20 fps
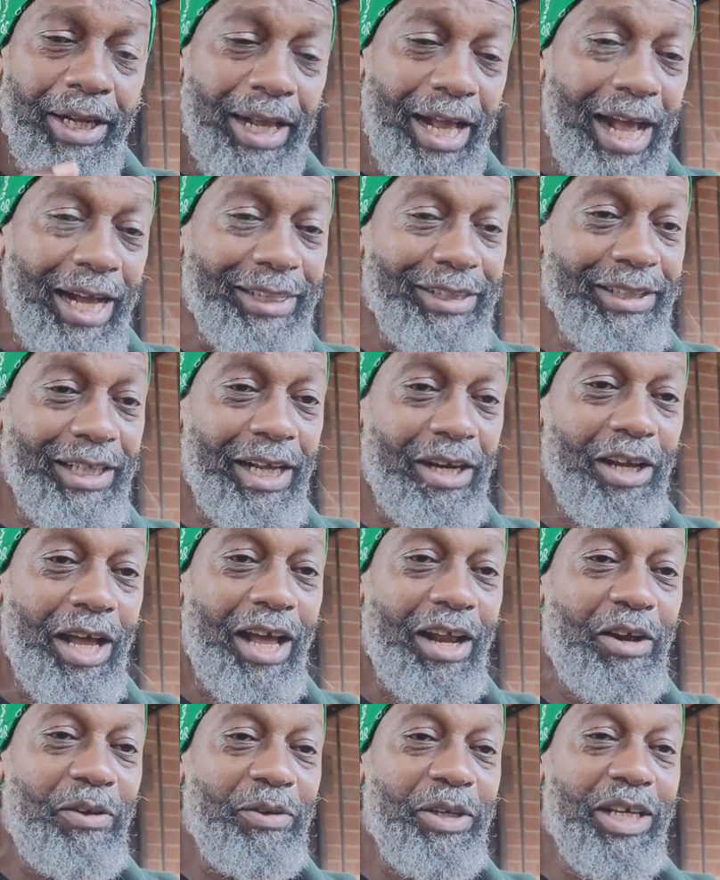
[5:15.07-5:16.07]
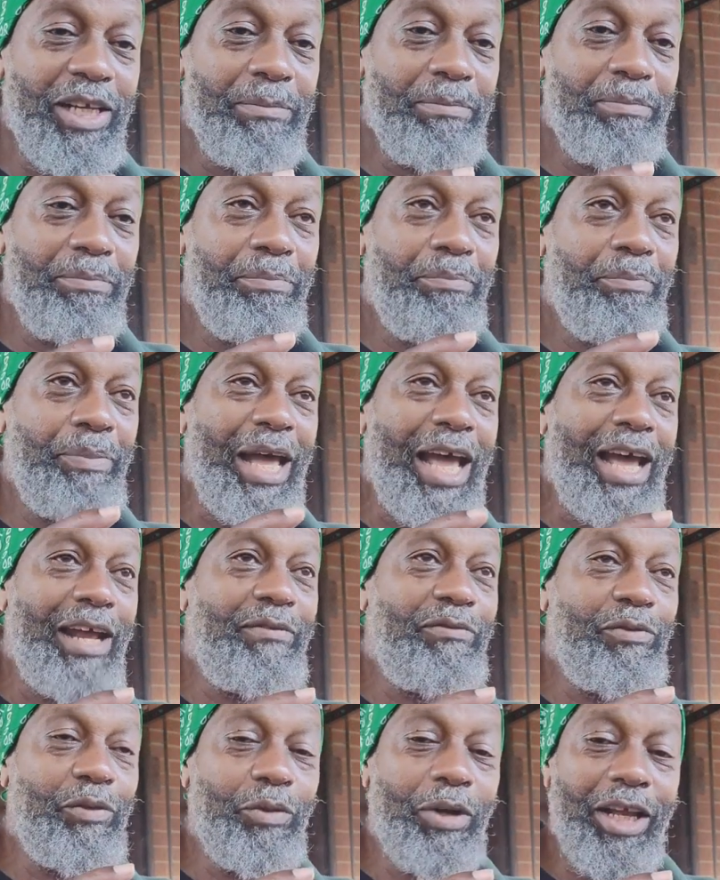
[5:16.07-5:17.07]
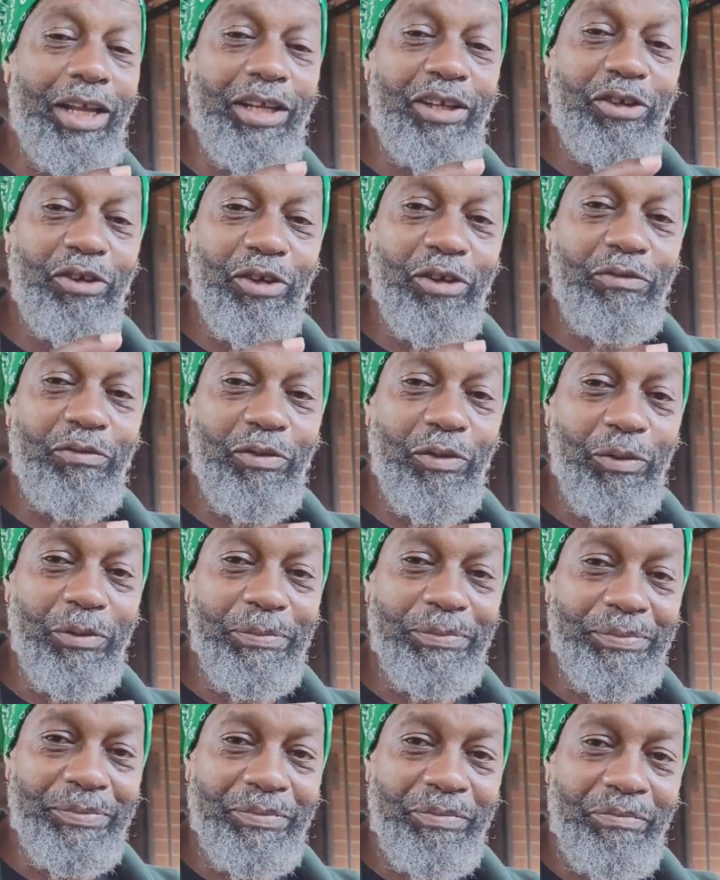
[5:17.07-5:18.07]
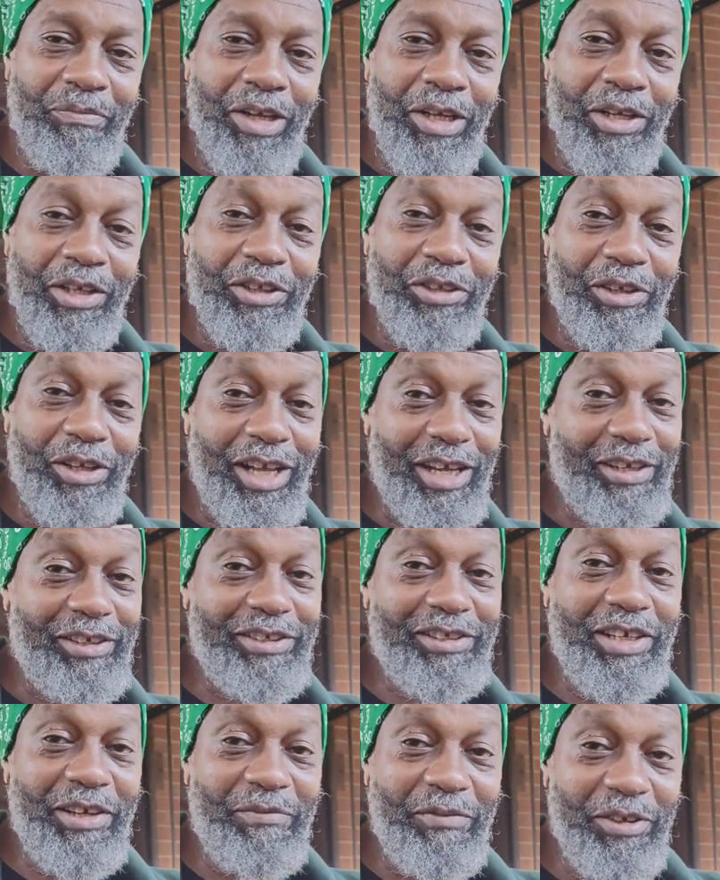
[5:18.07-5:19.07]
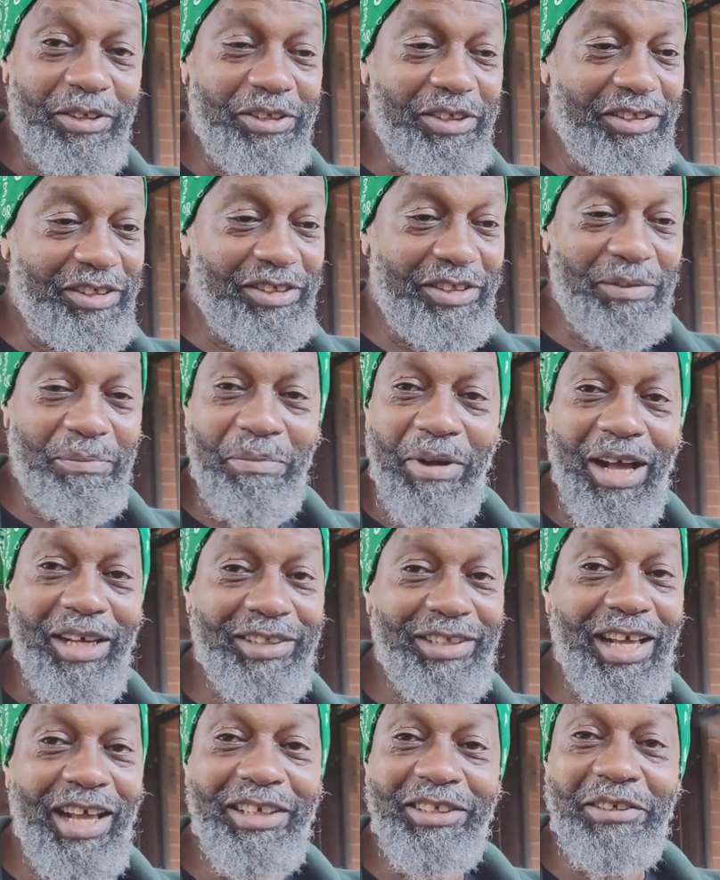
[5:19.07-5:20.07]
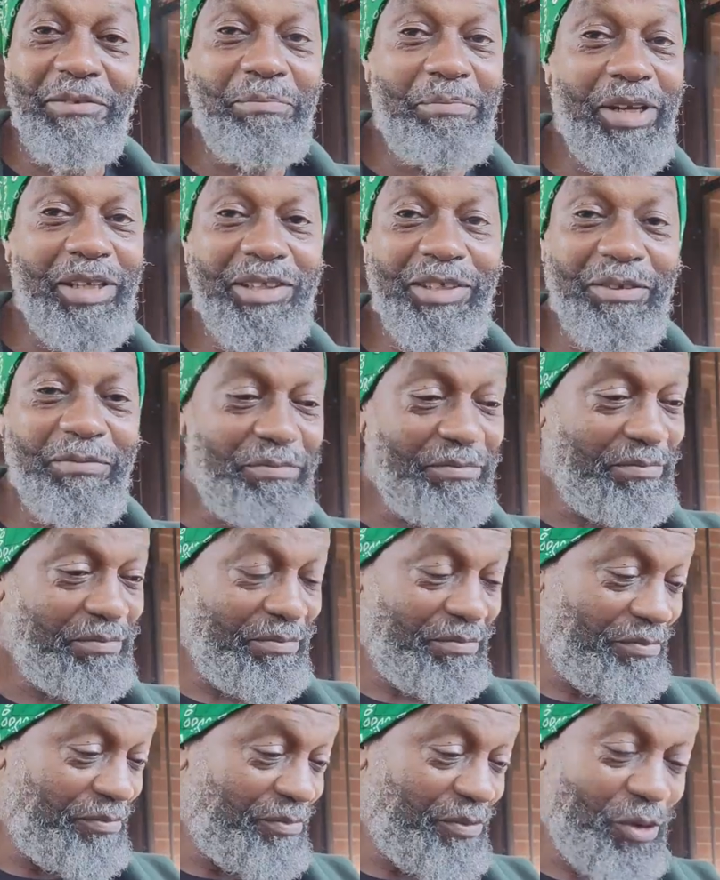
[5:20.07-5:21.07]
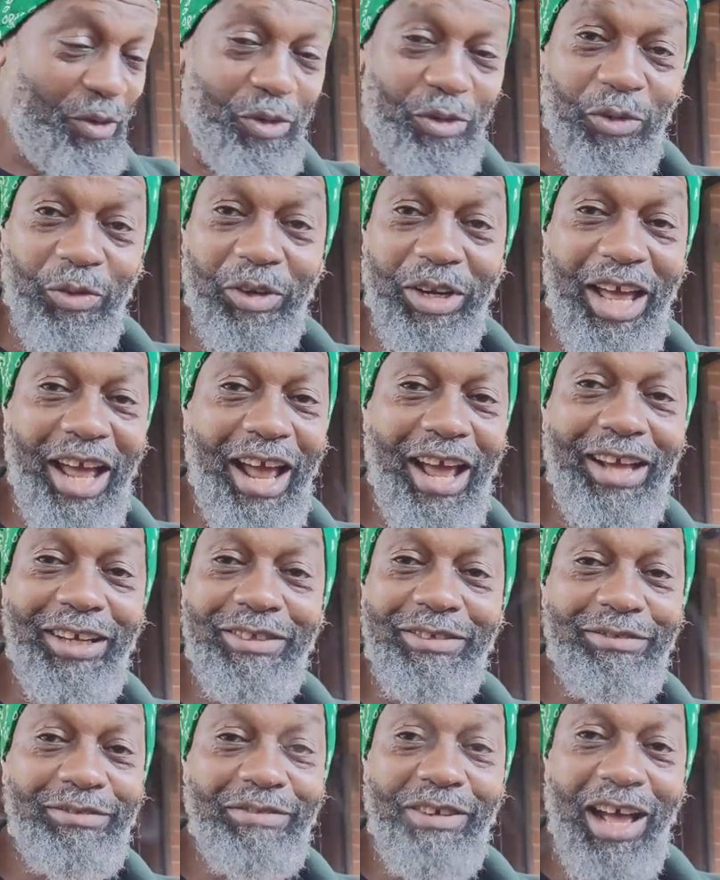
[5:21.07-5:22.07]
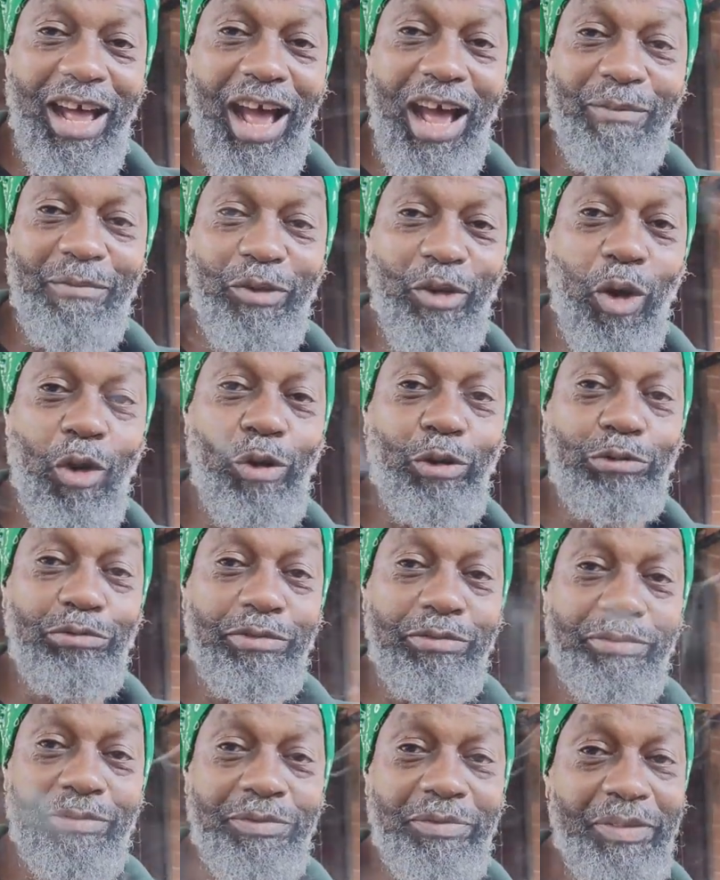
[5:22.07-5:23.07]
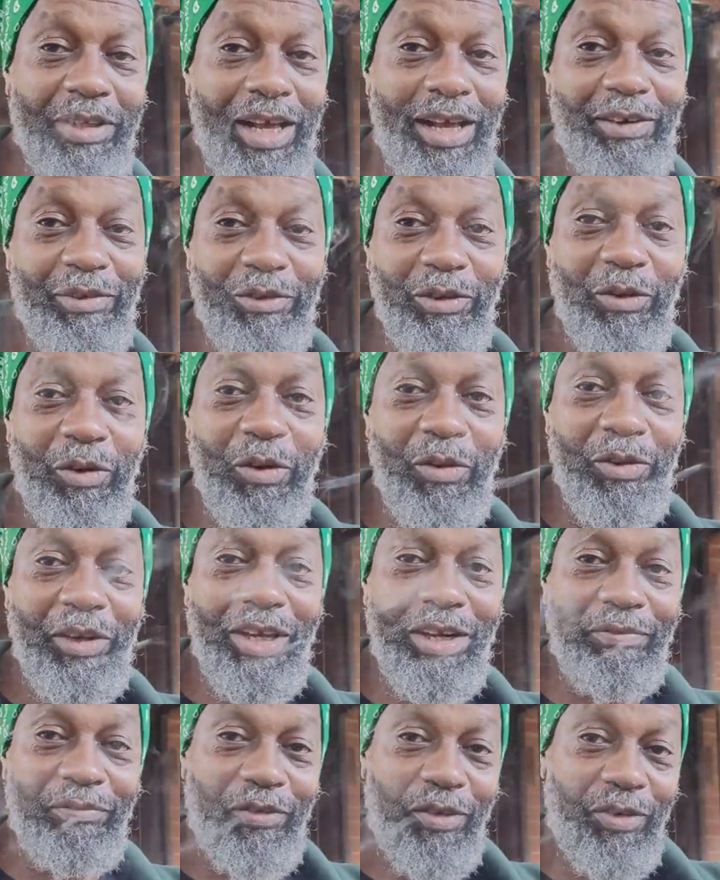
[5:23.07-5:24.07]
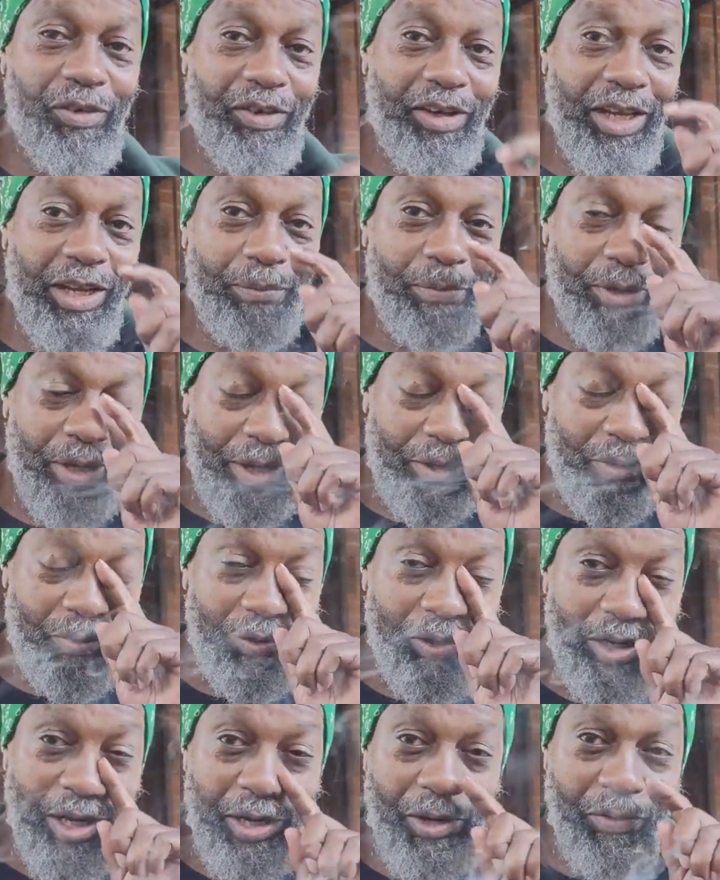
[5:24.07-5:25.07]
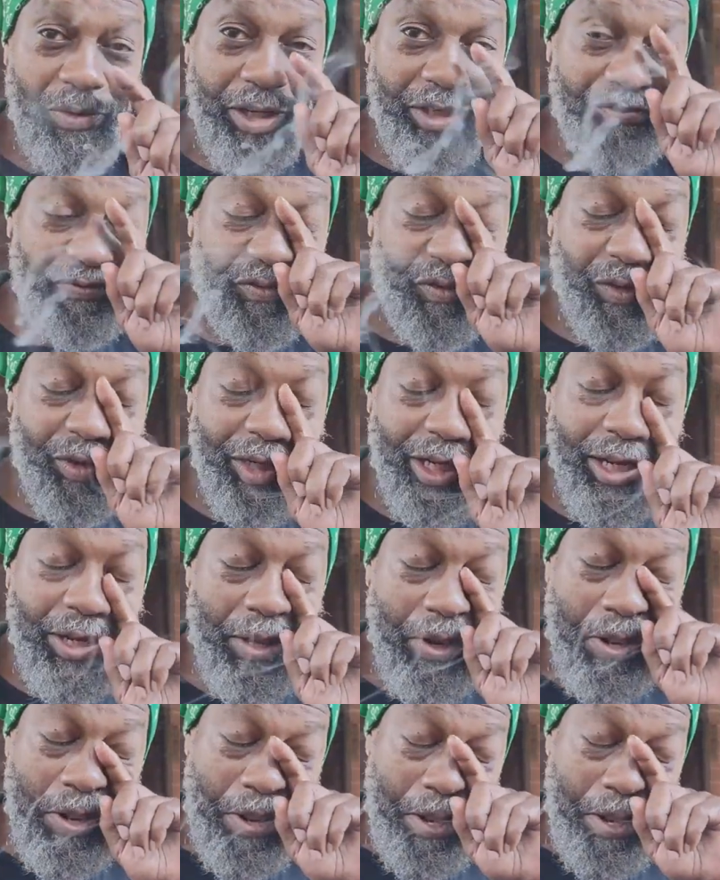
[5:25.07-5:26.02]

Actually, I, I don't eat bad food. I eat good food. So, like, say for instance, Dimbaza has the best fertile land I've known. I don't know a whole lot of fertile land, but I know I know that's fertile land.